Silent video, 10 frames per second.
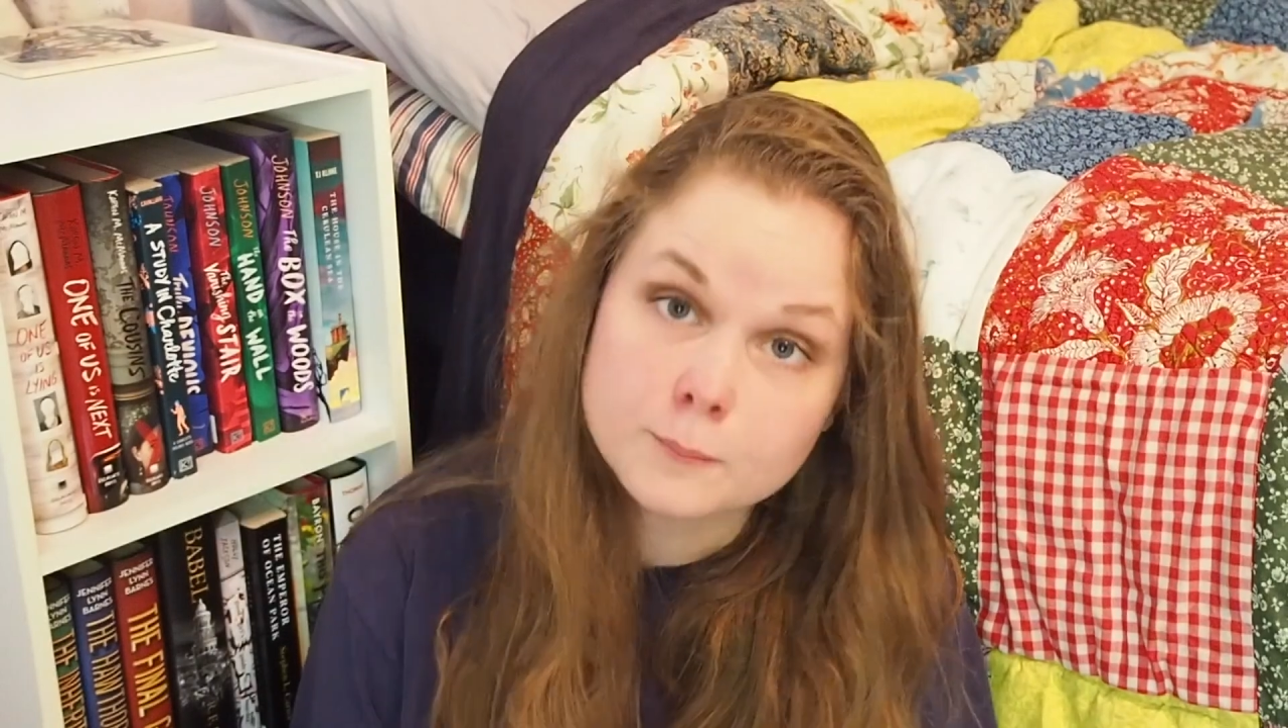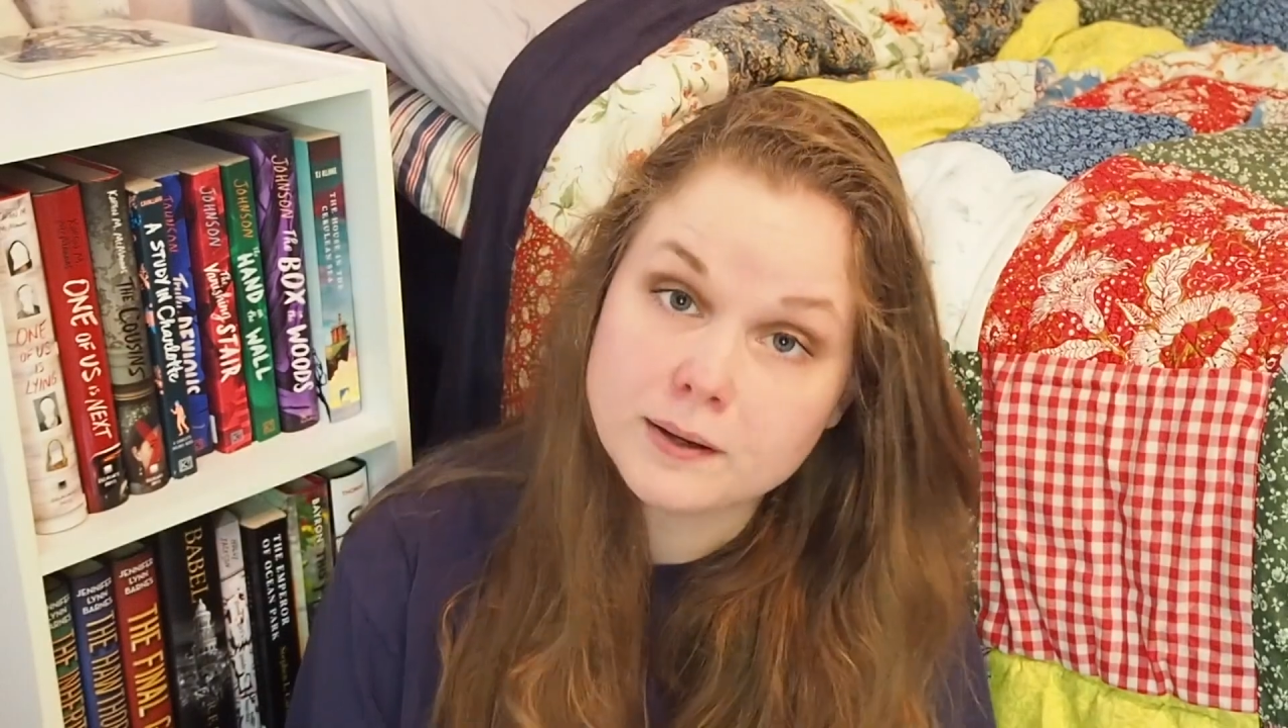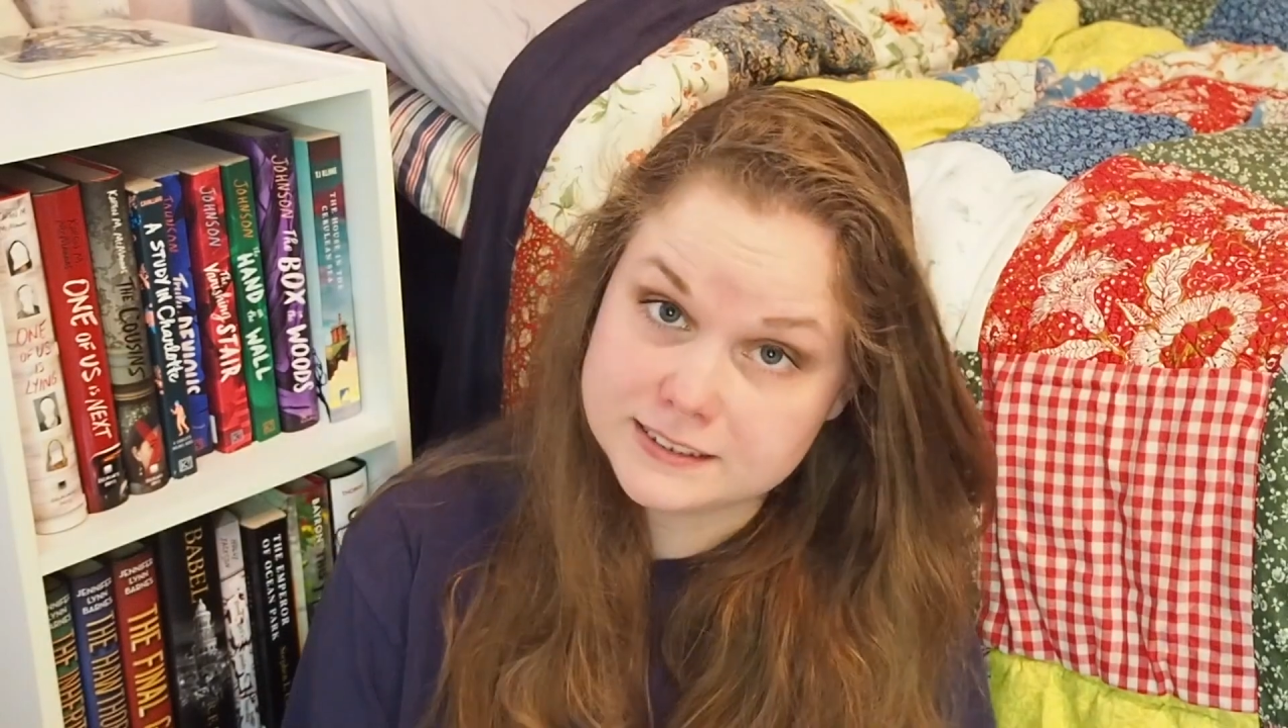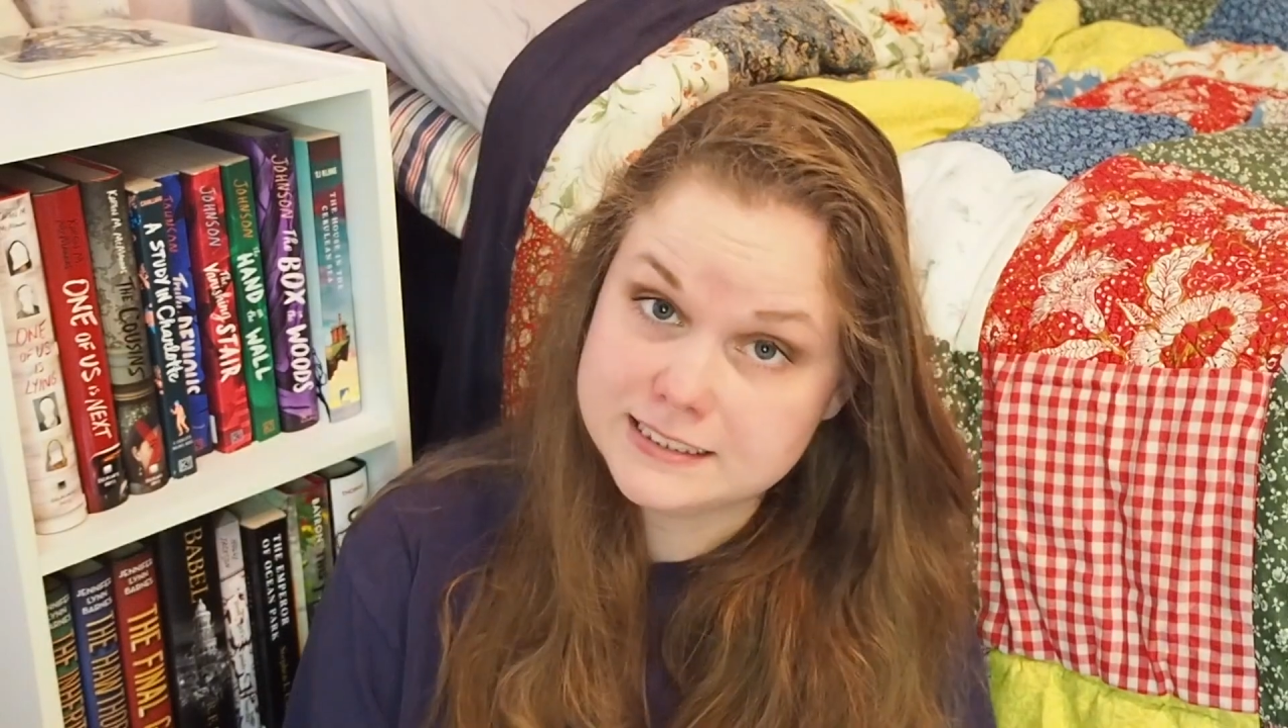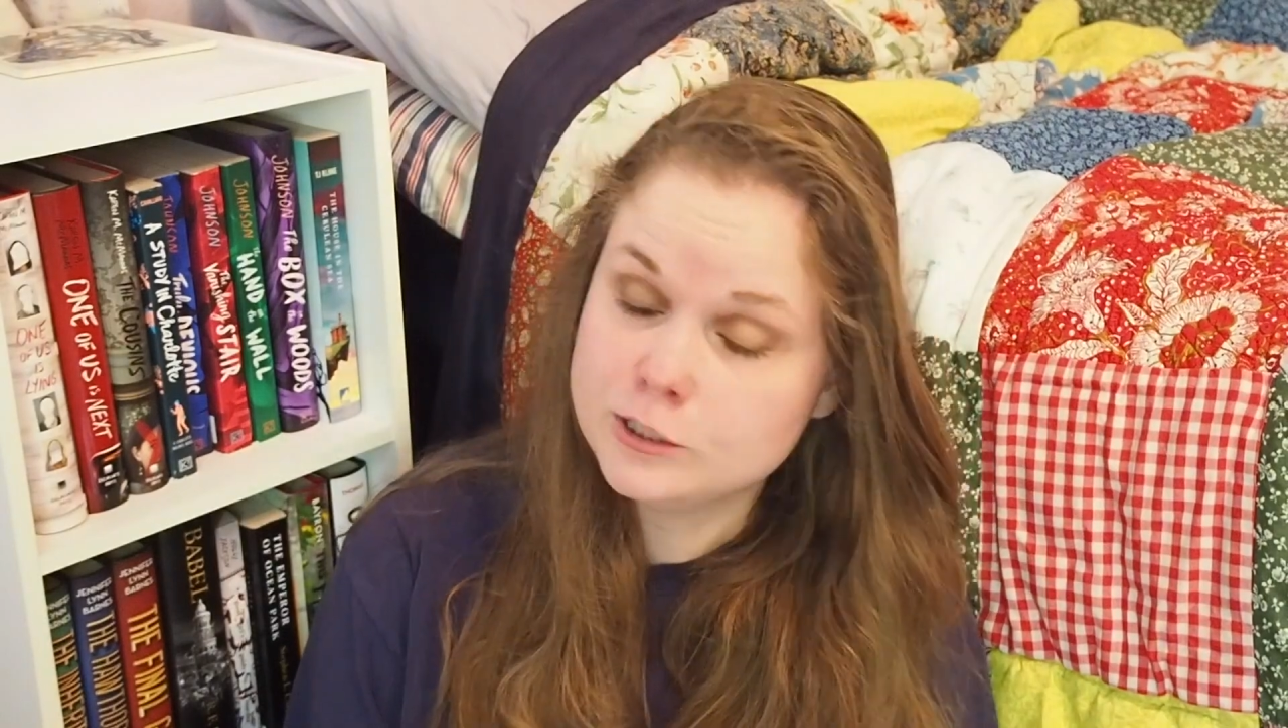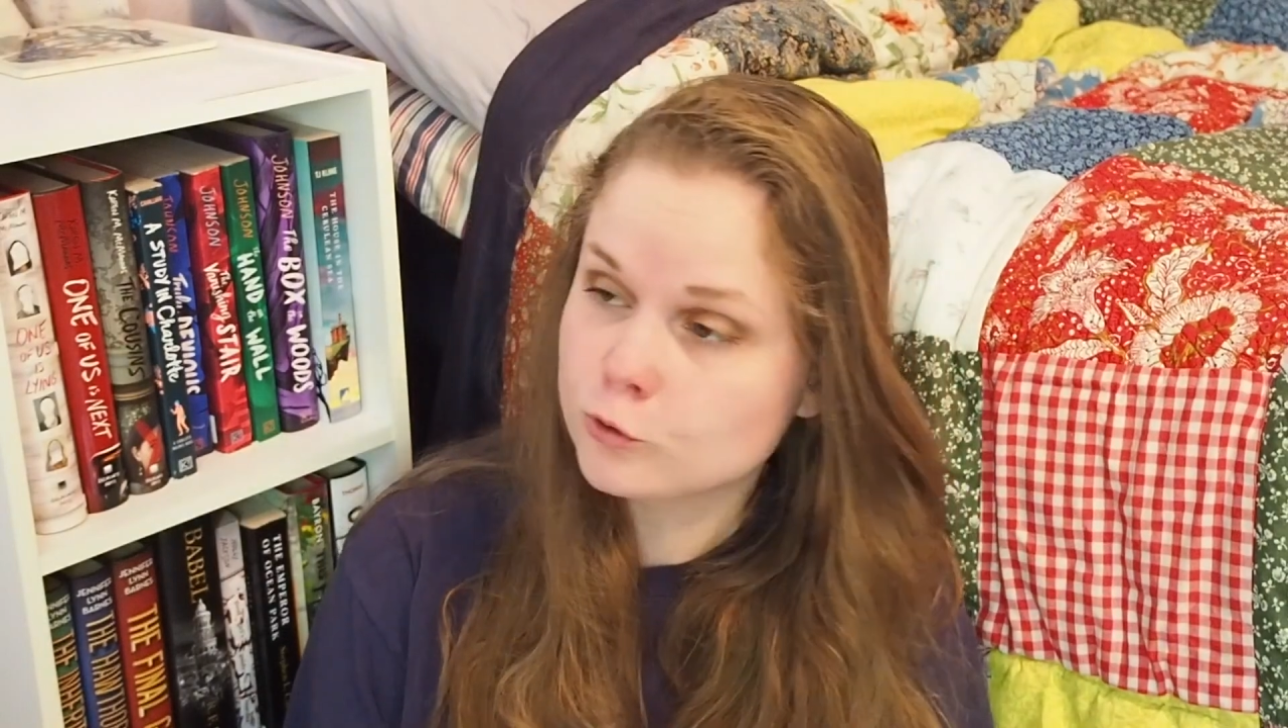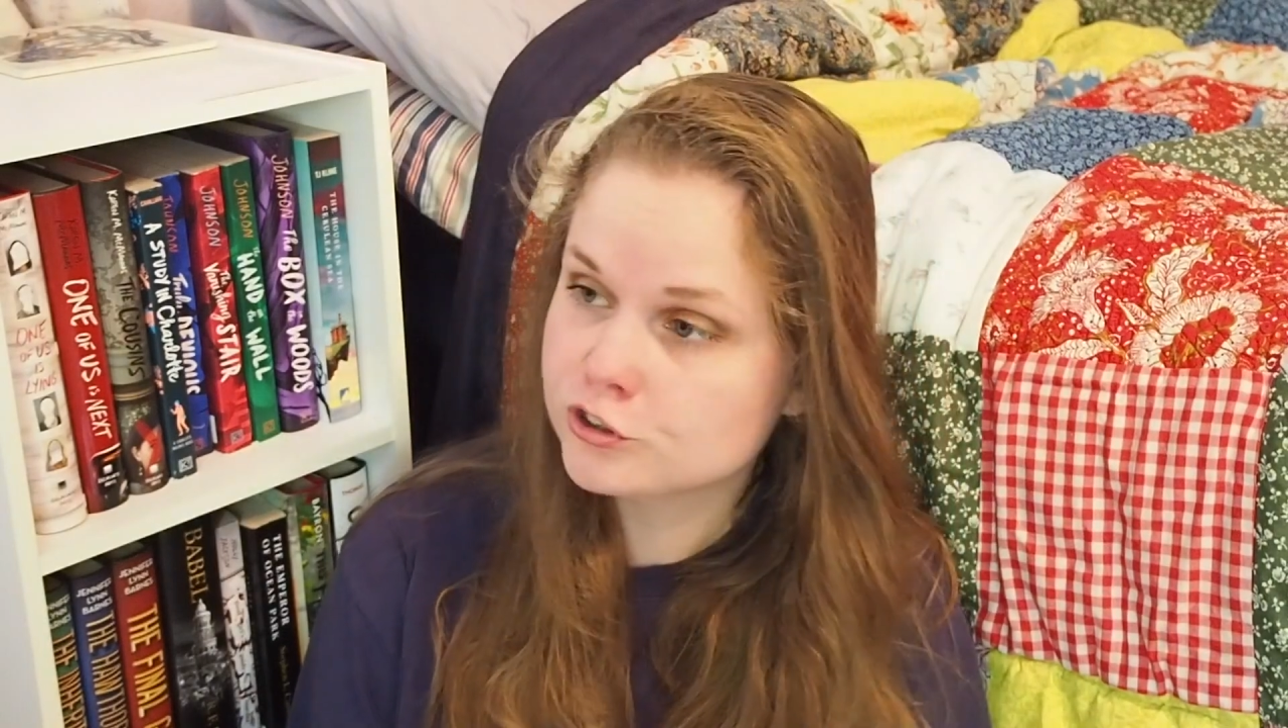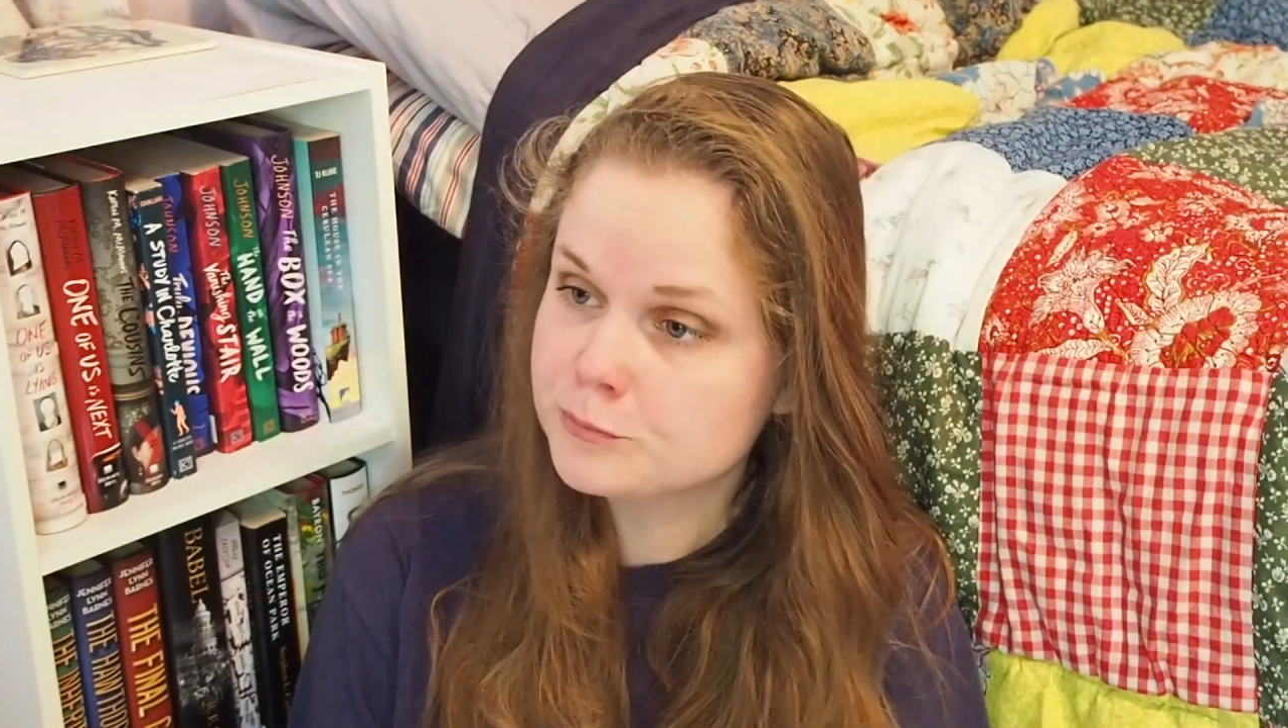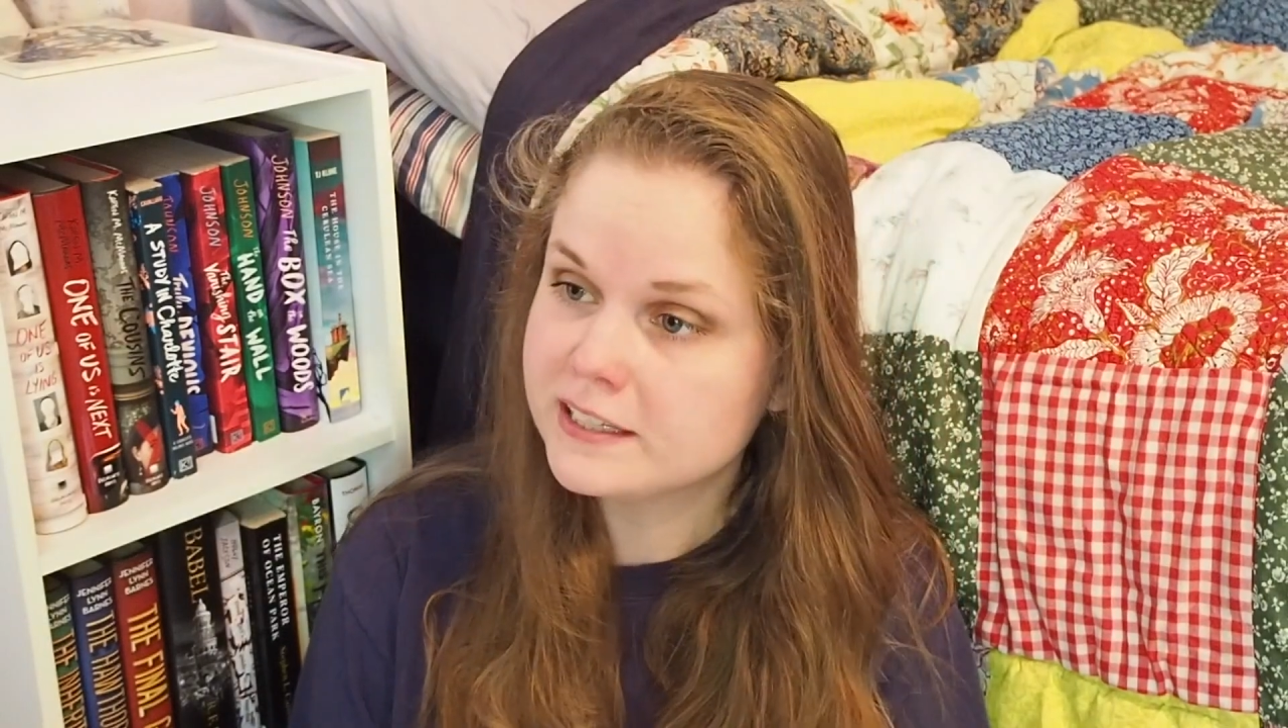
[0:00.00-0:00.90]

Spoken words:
But in order to